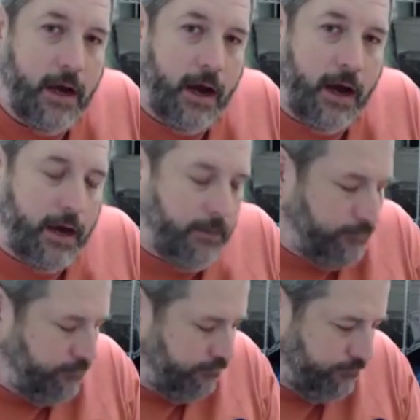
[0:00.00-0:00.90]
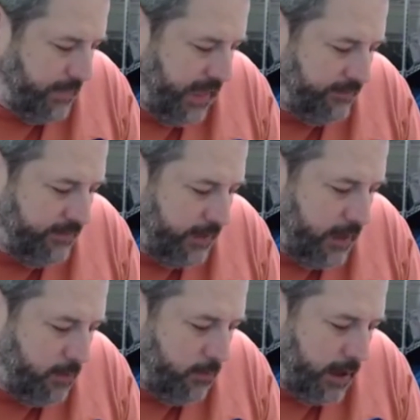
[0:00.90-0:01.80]
I've seen
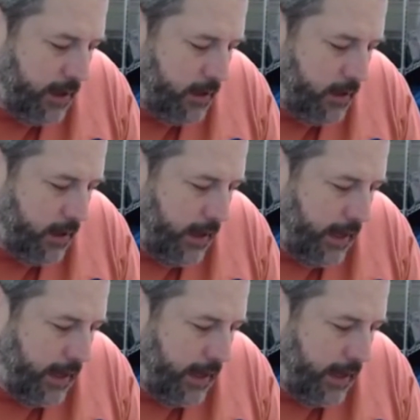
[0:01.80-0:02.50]
it where